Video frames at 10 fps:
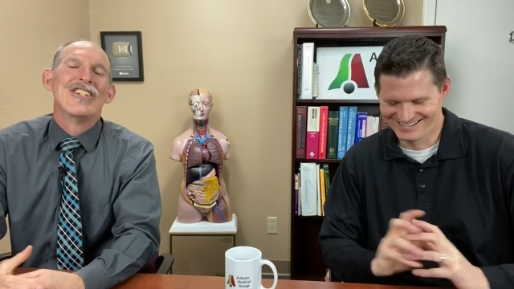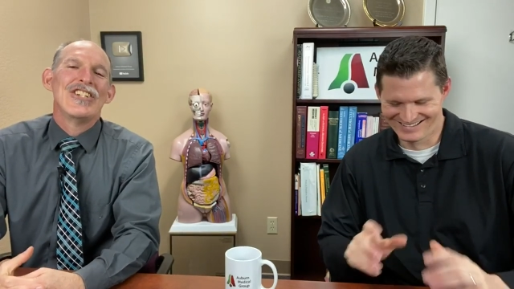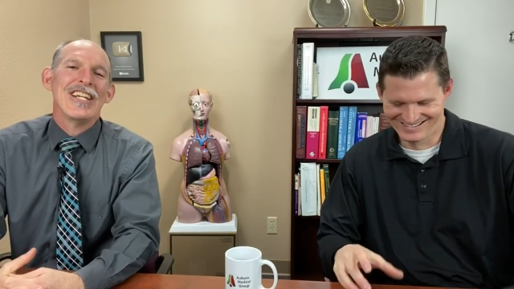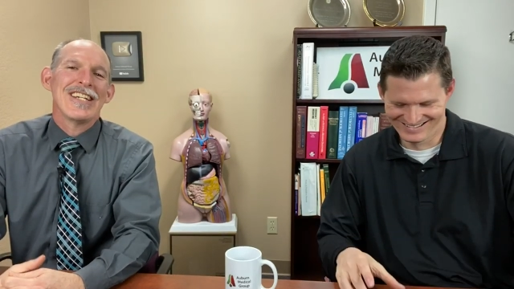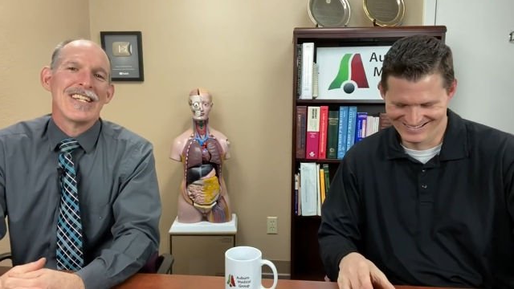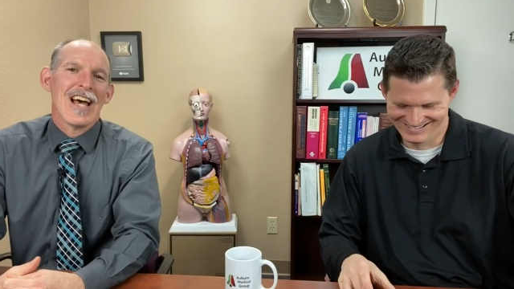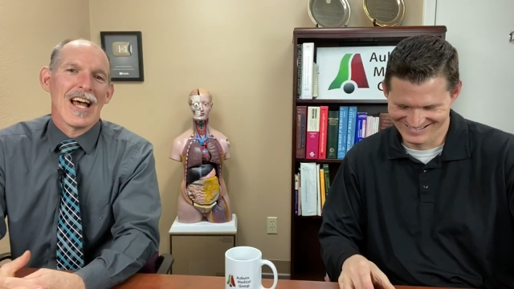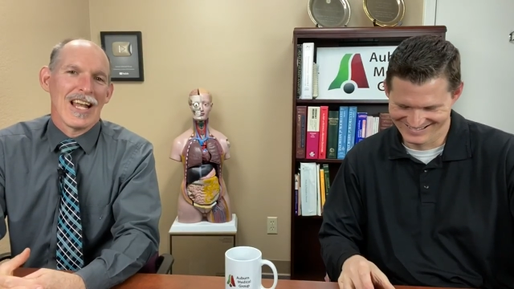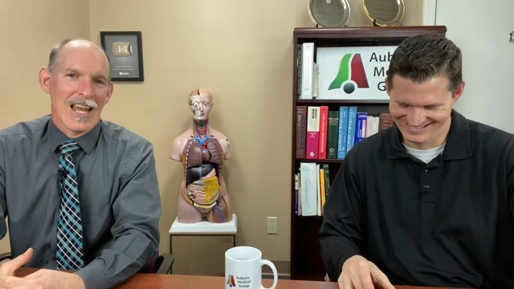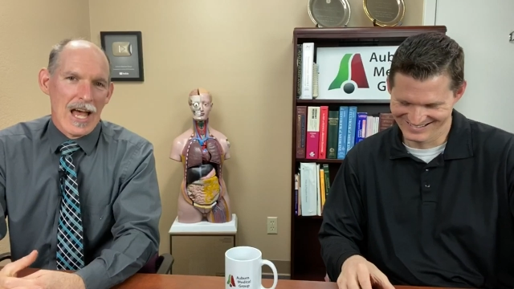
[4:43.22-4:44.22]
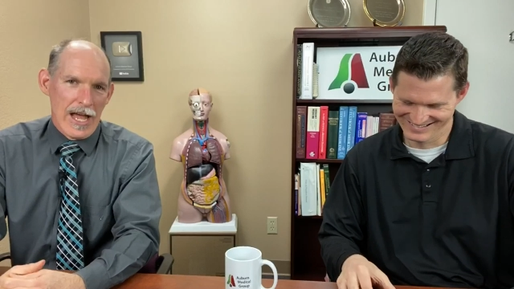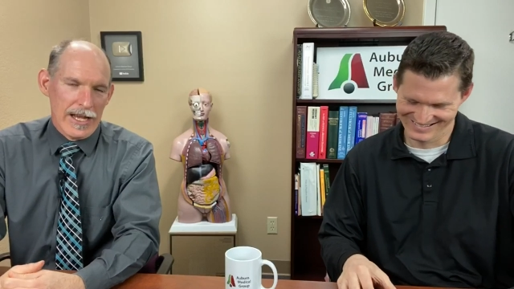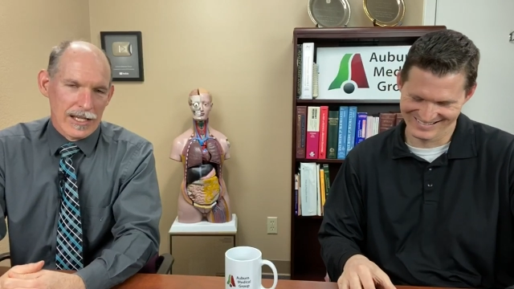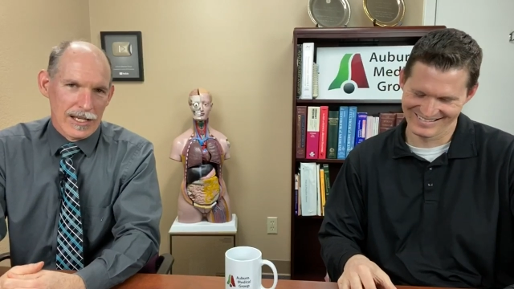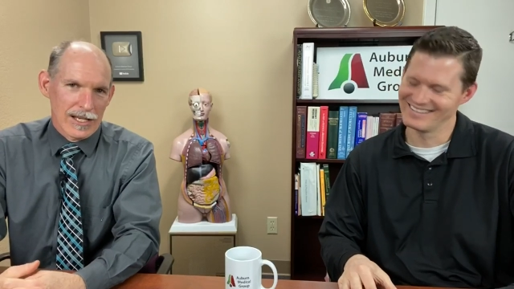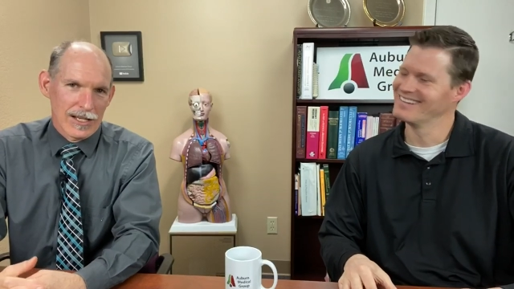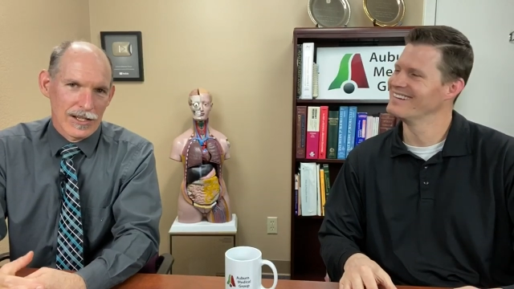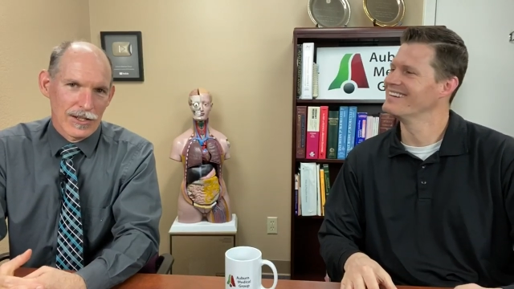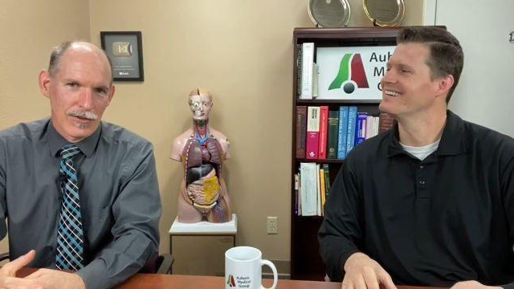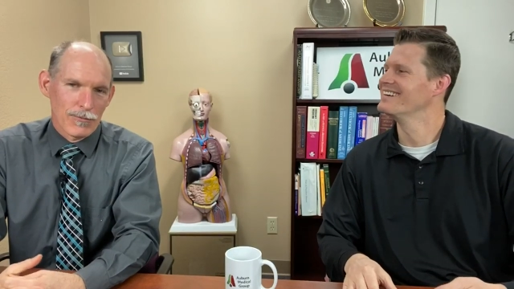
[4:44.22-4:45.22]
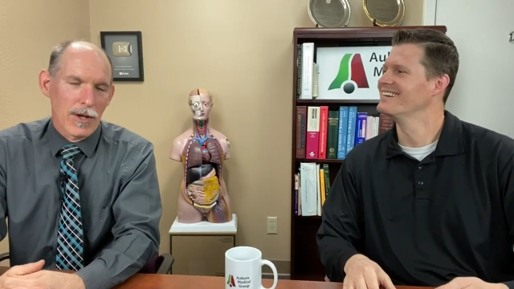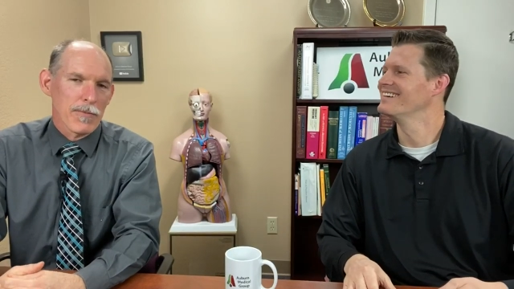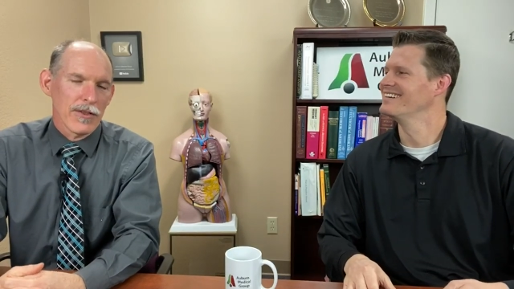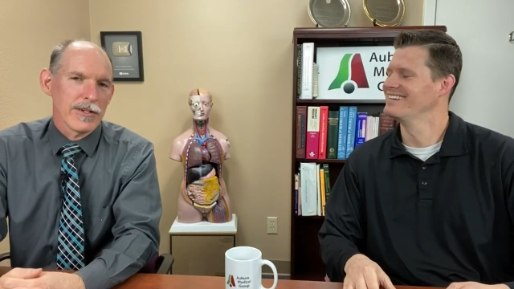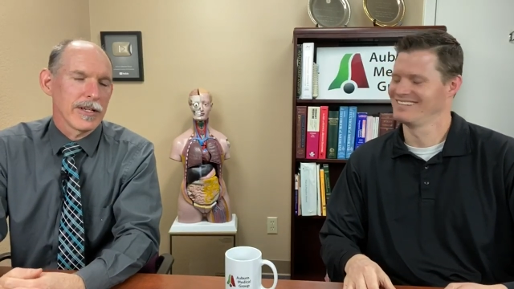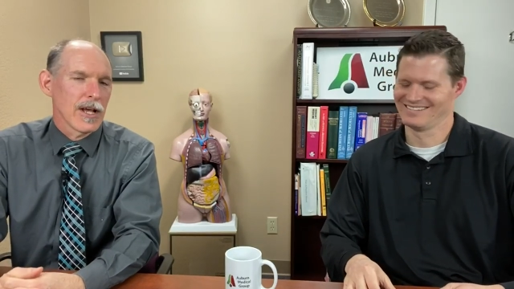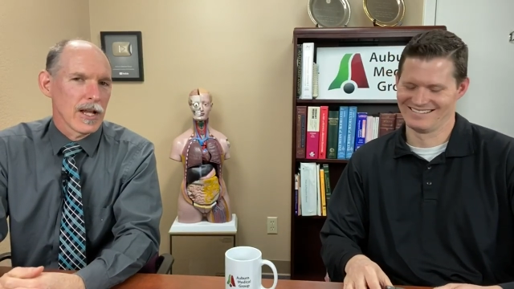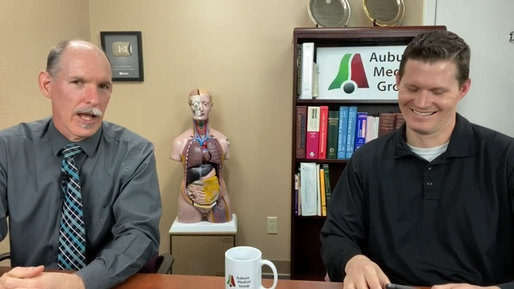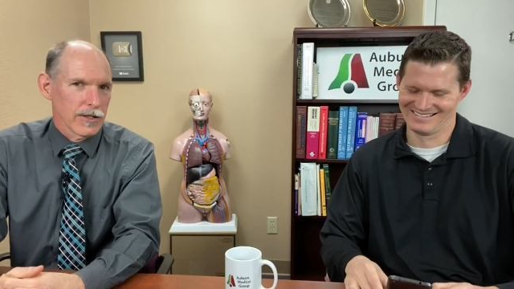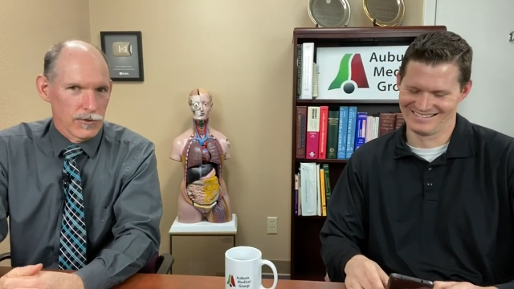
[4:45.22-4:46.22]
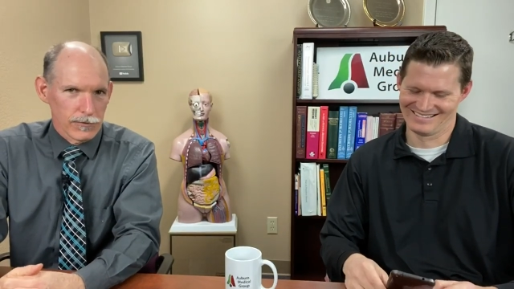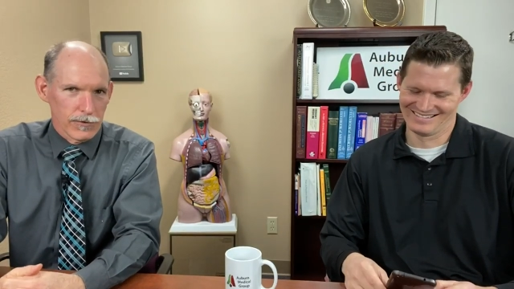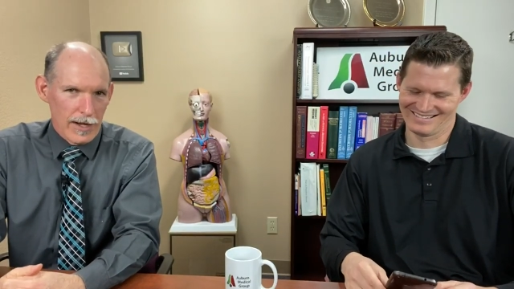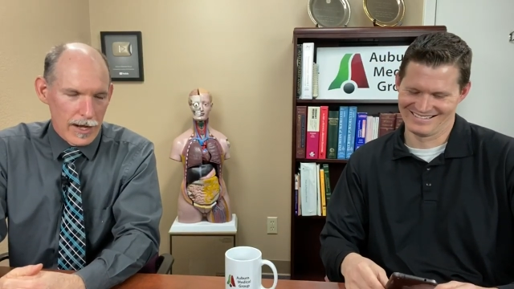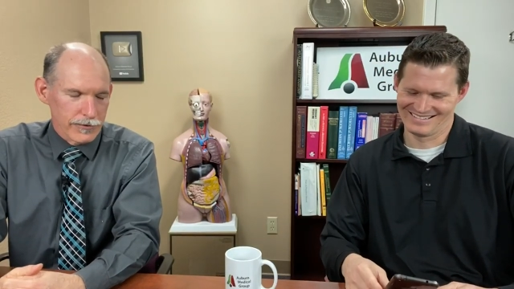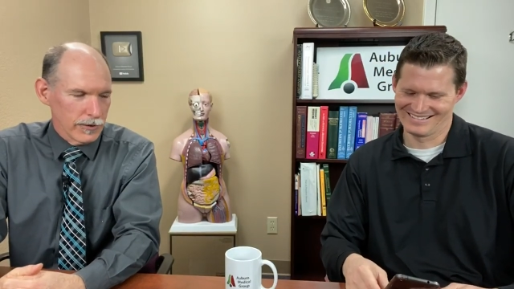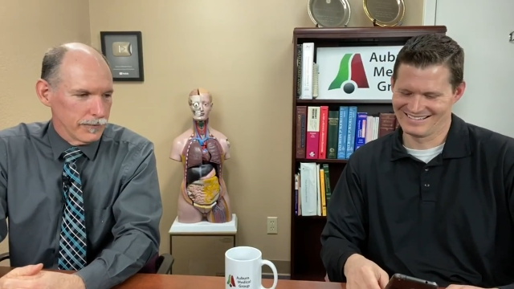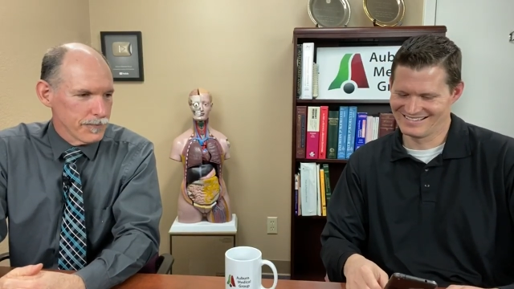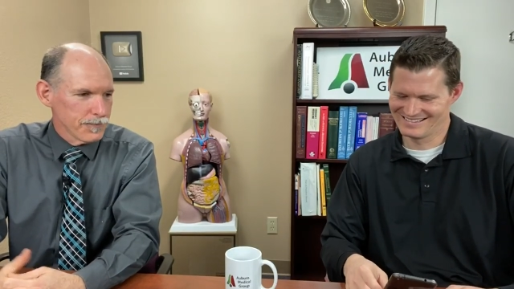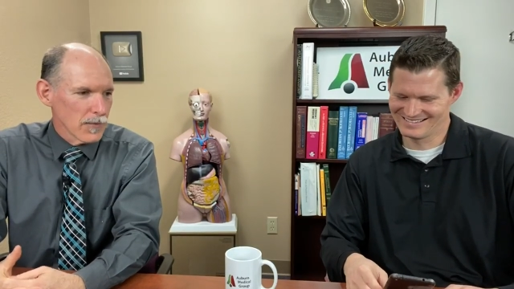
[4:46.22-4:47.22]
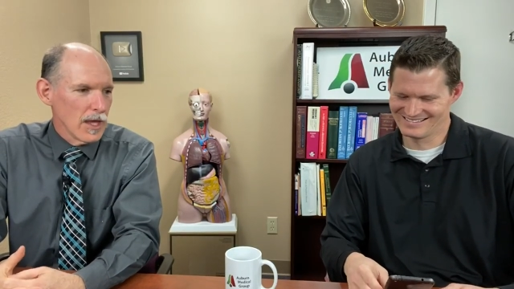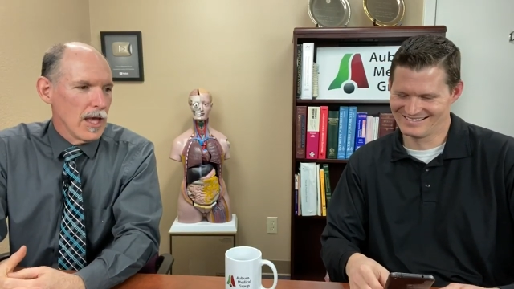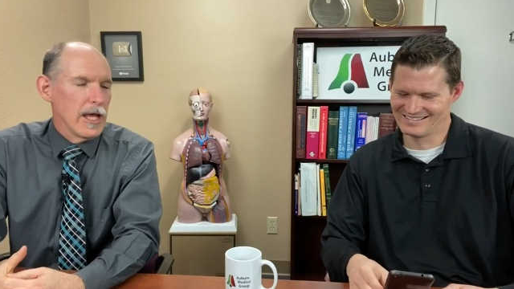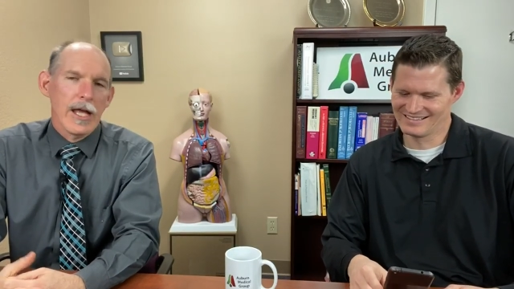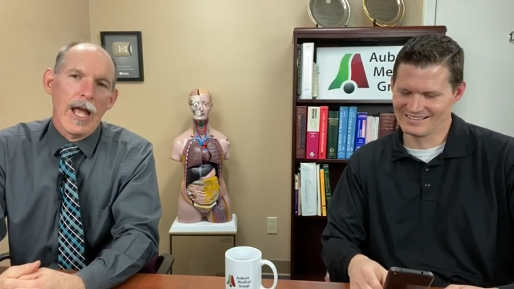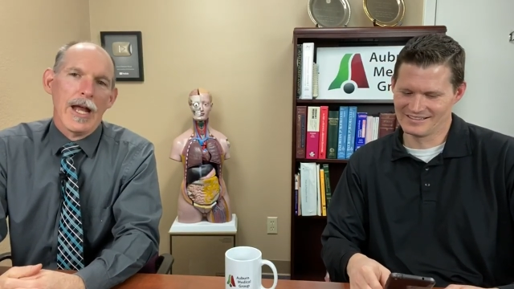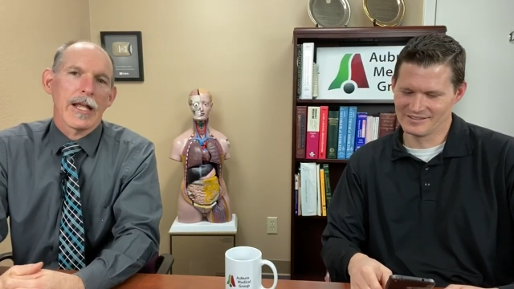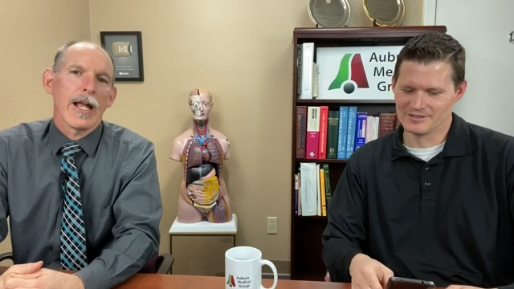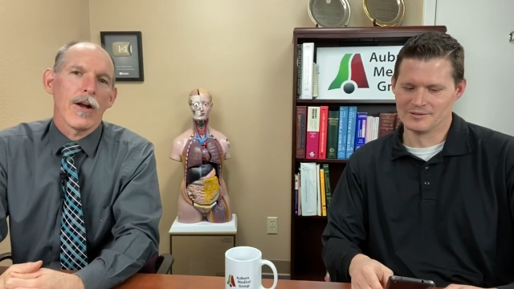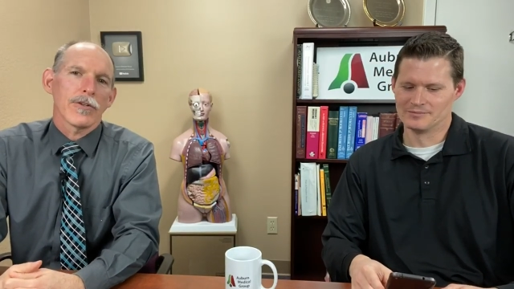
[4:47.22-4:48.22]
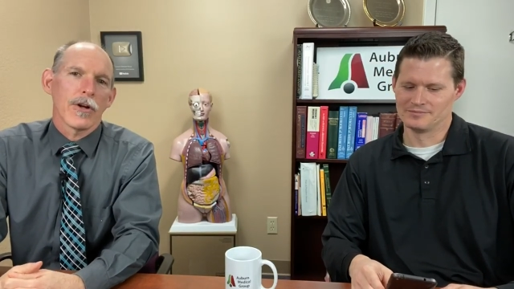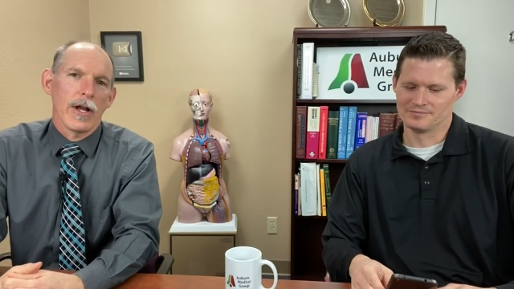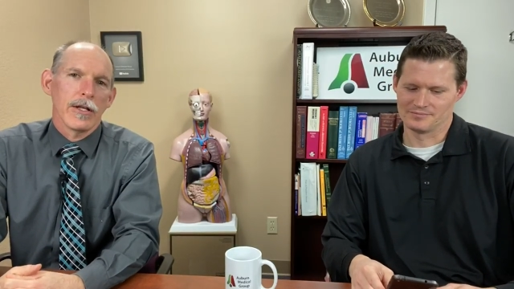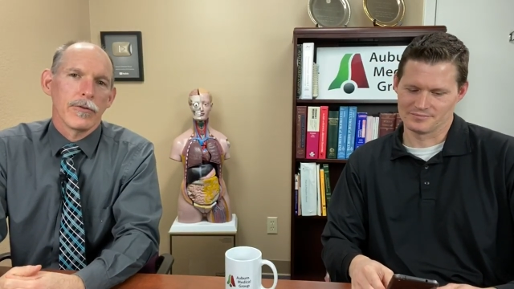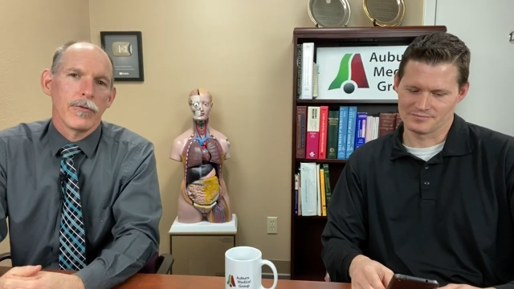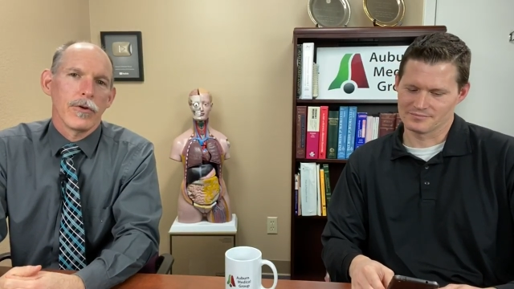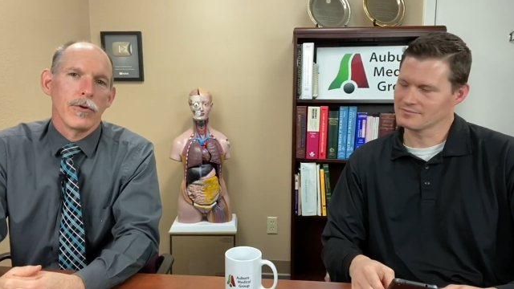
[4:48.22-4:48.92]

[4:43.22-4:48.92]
Speaker 1: she, did not like. My mother did not like Dukes of Hazzard. It had a character on it